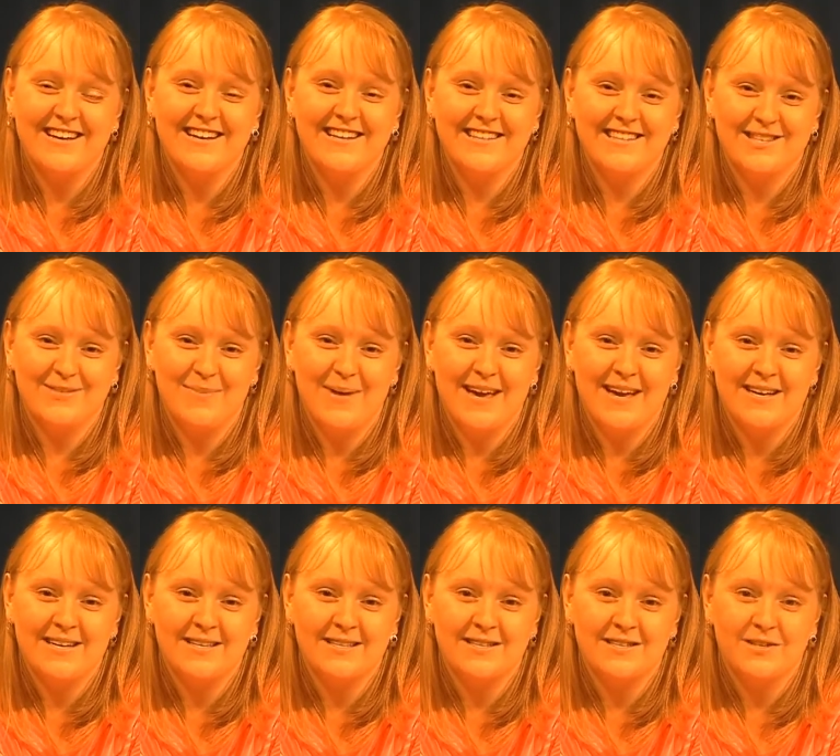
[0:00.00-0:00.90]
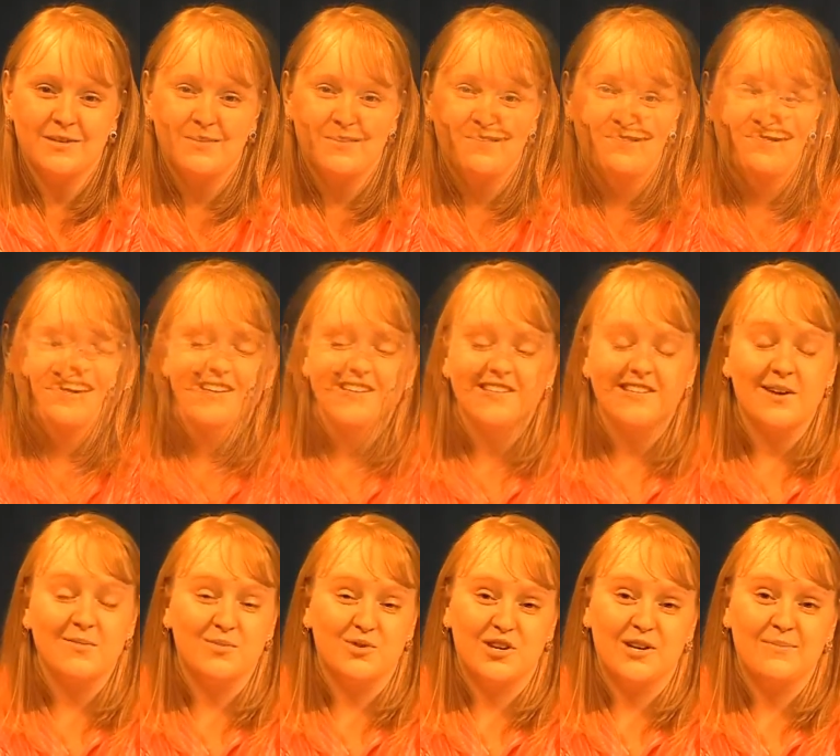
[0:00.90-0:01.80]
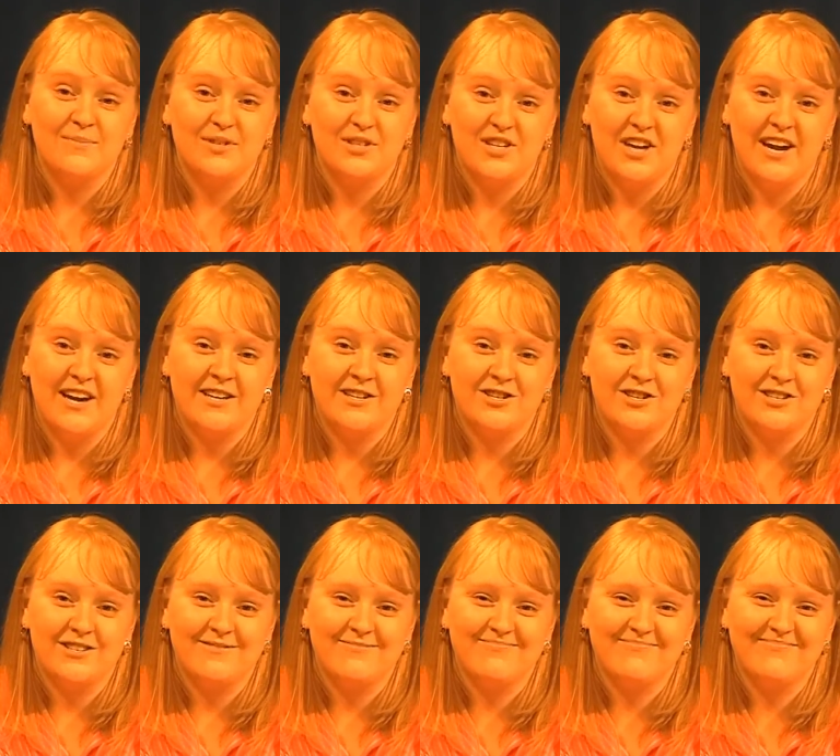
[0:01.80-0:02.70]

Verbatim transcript: in space. Some dreams change.